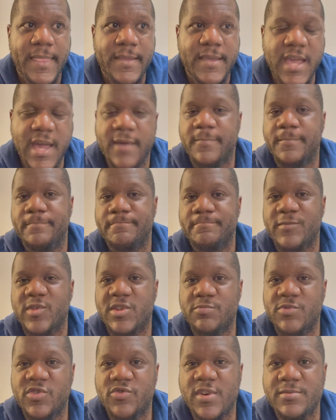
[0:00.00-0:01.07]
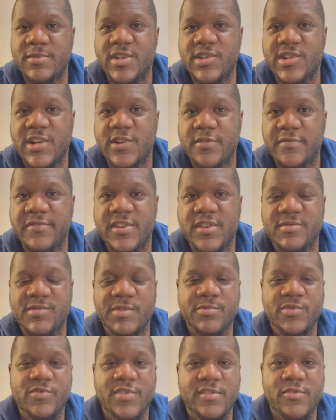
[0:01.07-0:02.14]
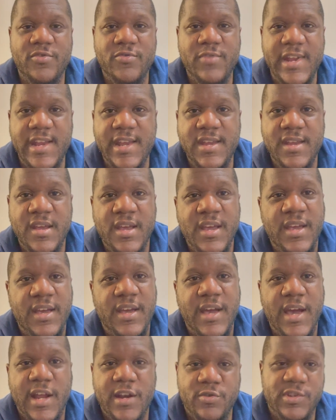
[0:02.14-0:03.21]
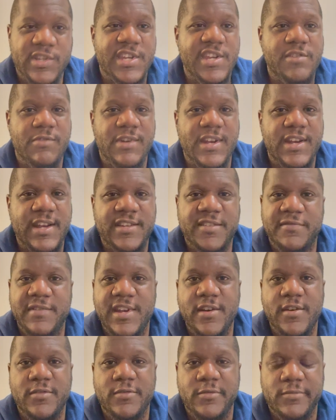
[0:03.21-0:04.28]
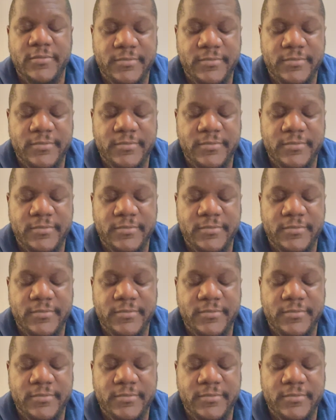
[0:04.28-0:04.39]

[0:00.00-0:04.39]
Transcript: yeah, subscribe to the channel if you're not subscribed already. And I'll see you in the next video.